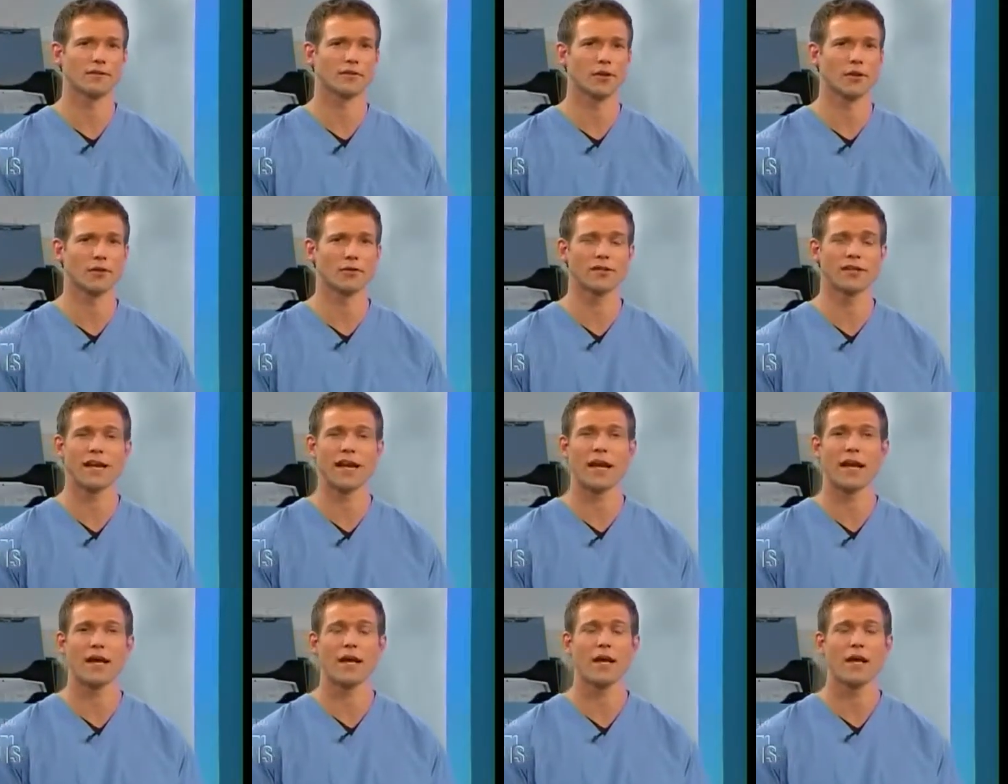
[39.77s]
So
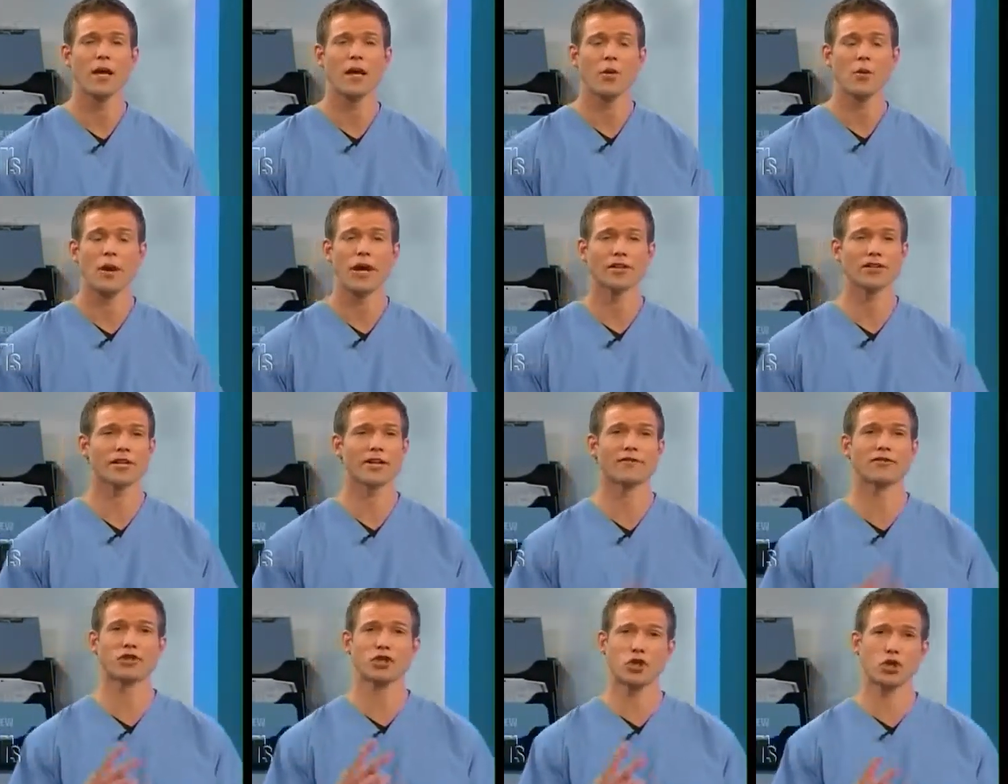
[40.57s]
today, we
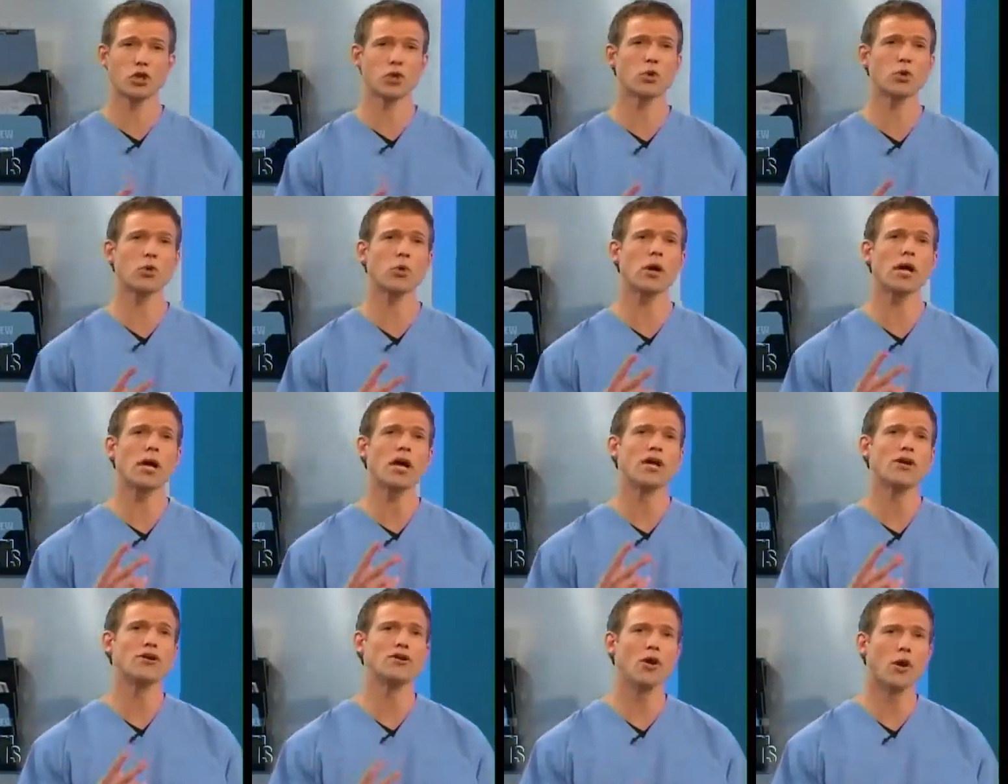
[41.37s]
actually have 2
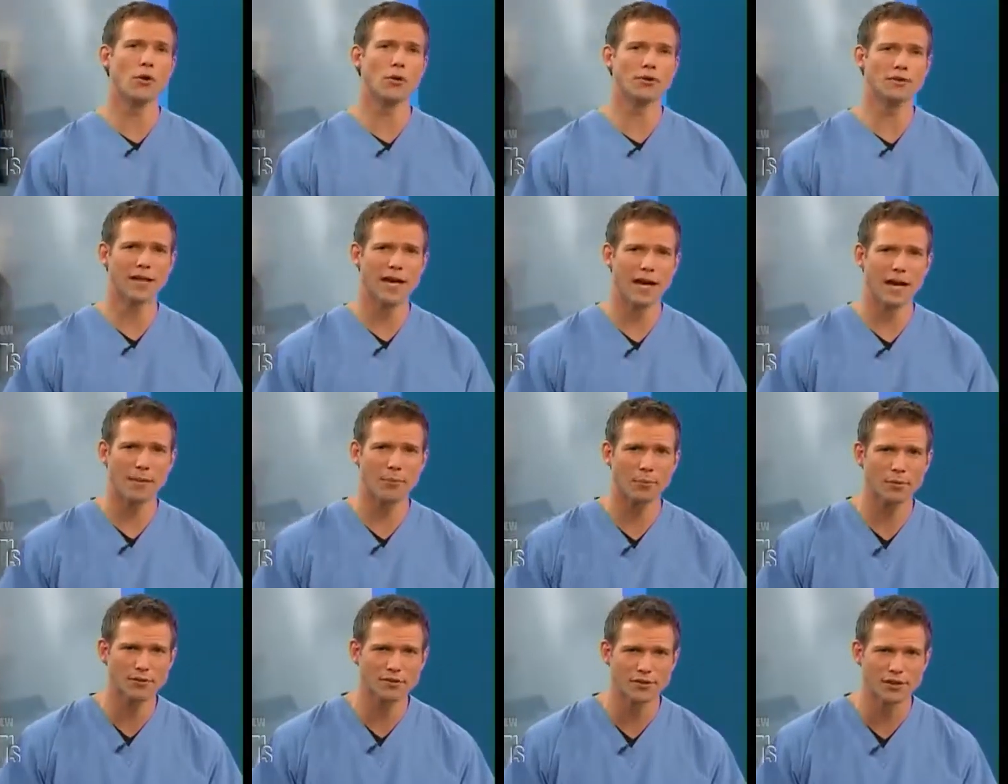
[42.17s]

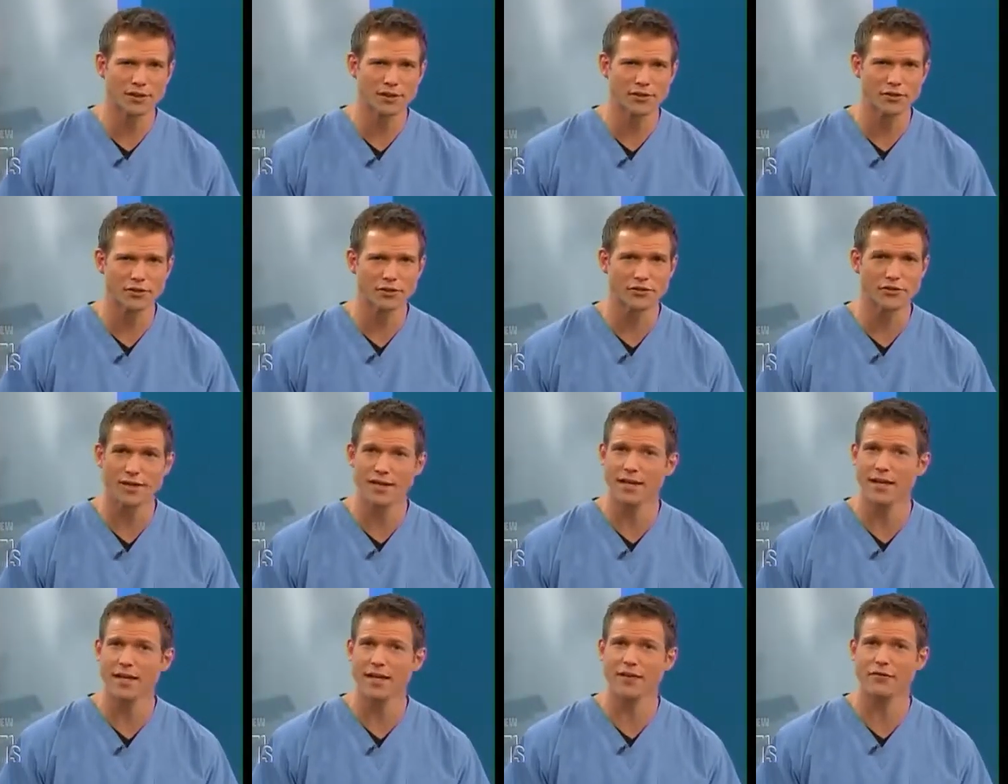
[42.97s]
no-time procedures
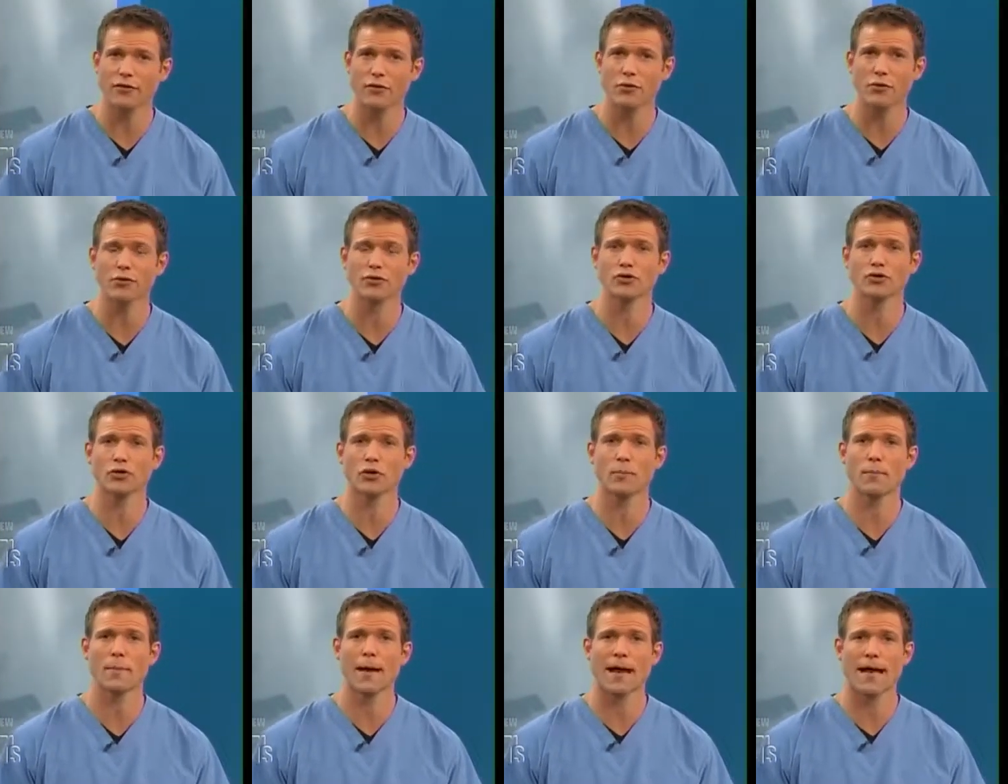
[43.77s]
that can give you
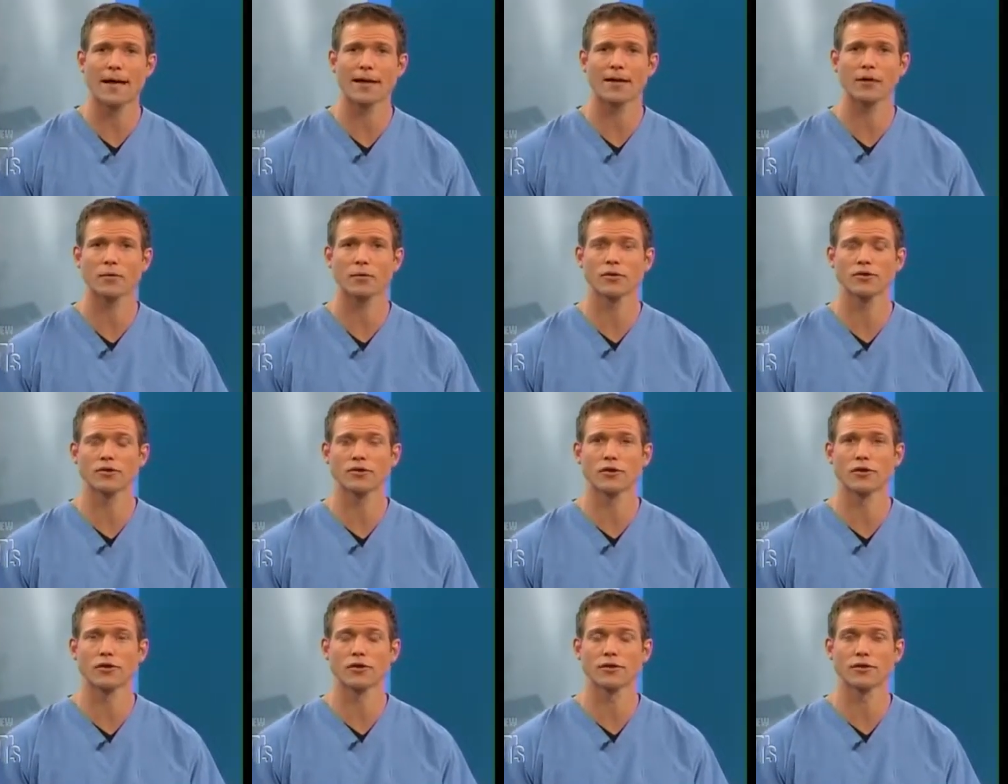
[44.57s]
dramatic
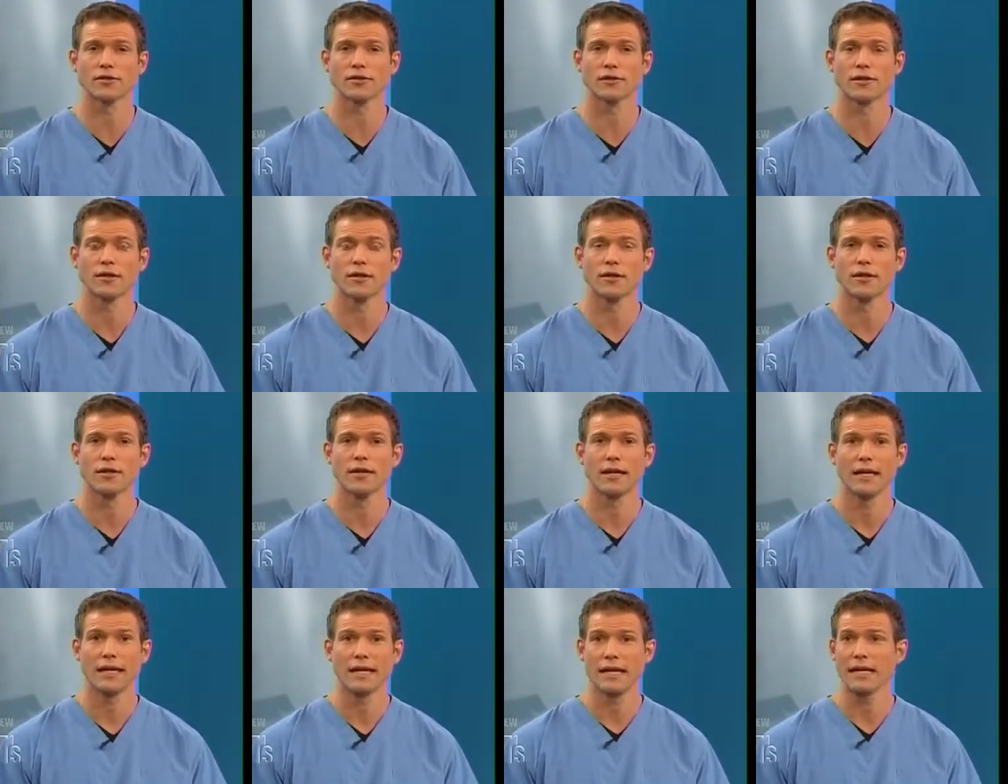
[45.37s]
results
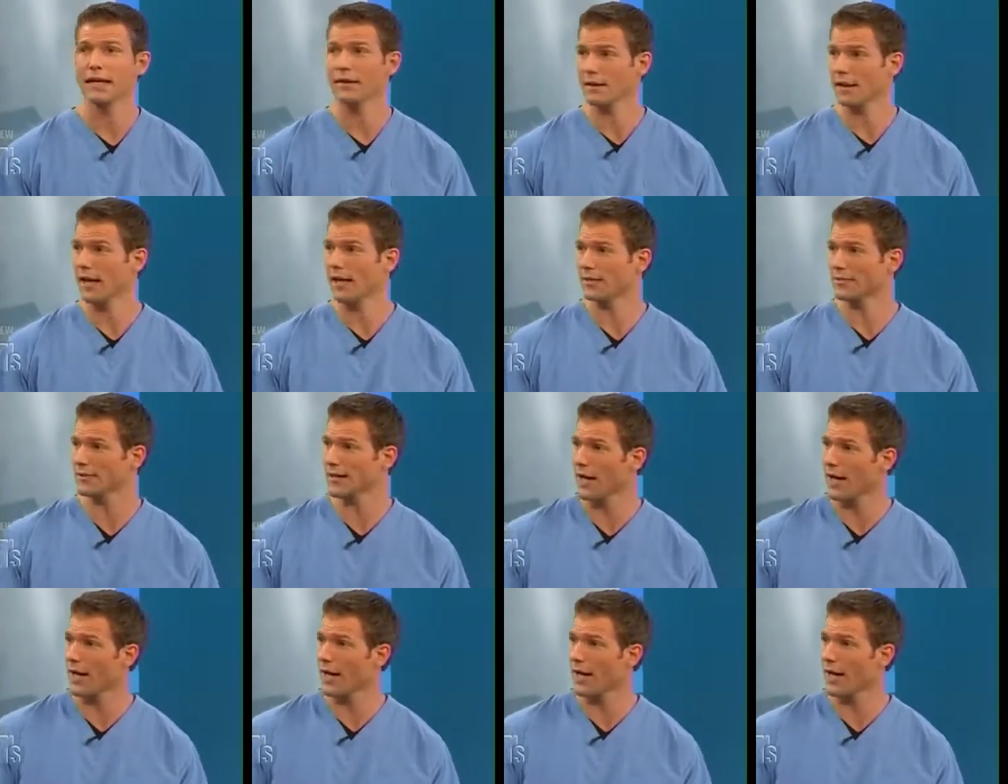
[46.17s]
in less